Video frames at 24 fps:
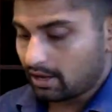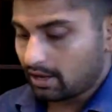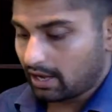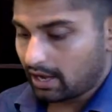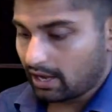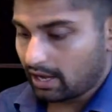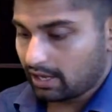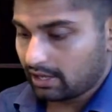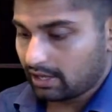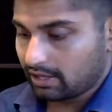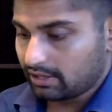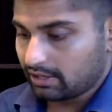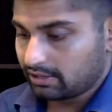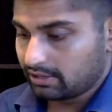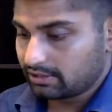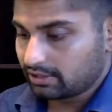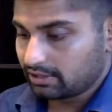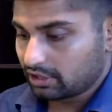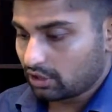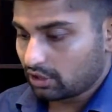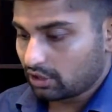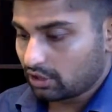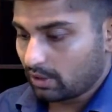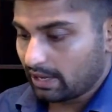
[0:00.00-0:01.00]
and
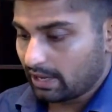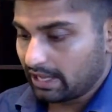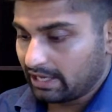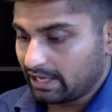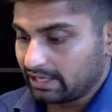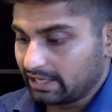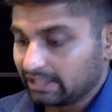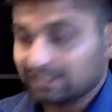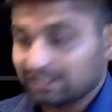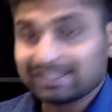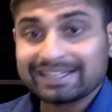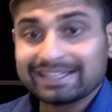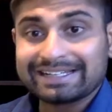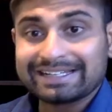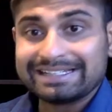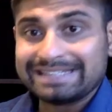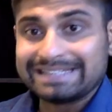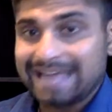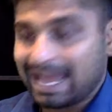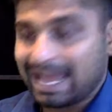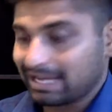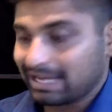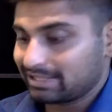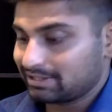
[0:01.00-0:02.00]
go ahead and click
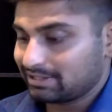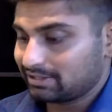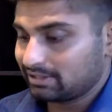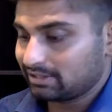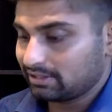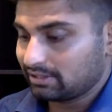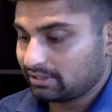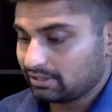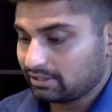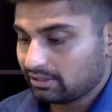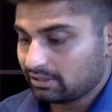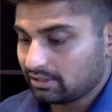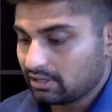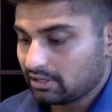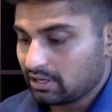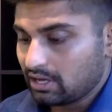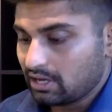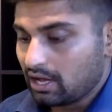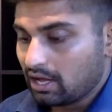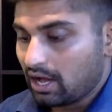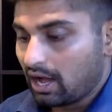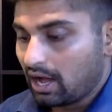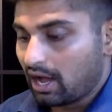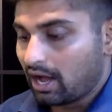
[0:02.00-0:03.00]
Next.
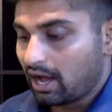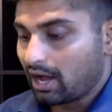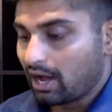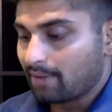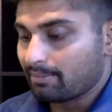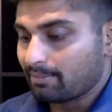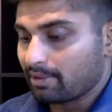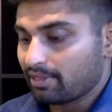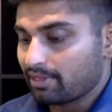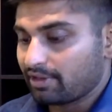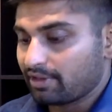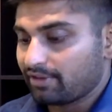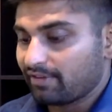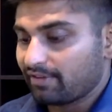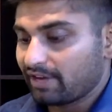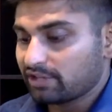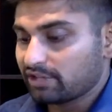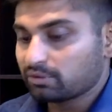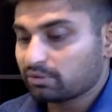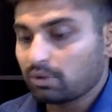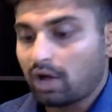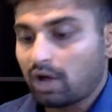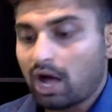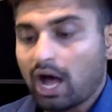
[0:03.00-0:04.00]
The
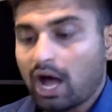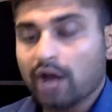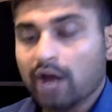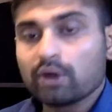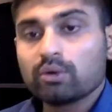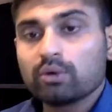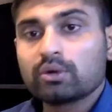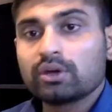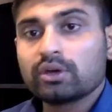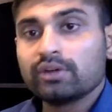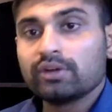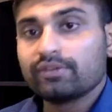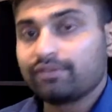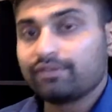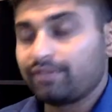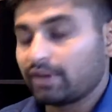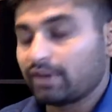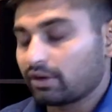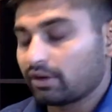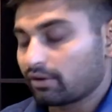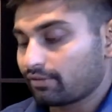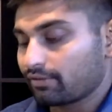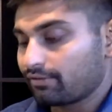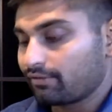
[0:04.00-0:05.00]
device will
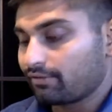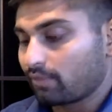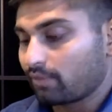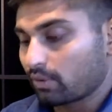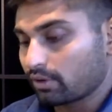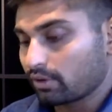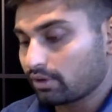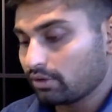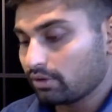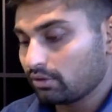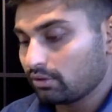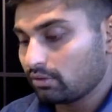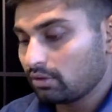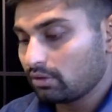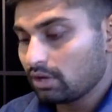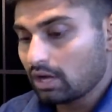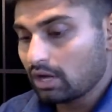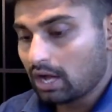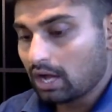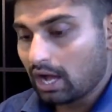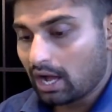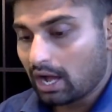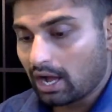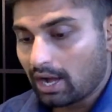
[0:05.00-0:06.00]
auto-configure for you,
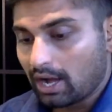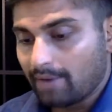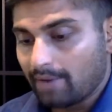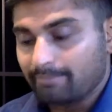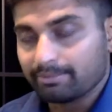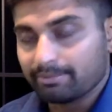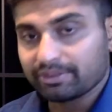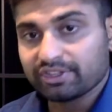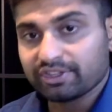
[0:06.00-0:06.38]
but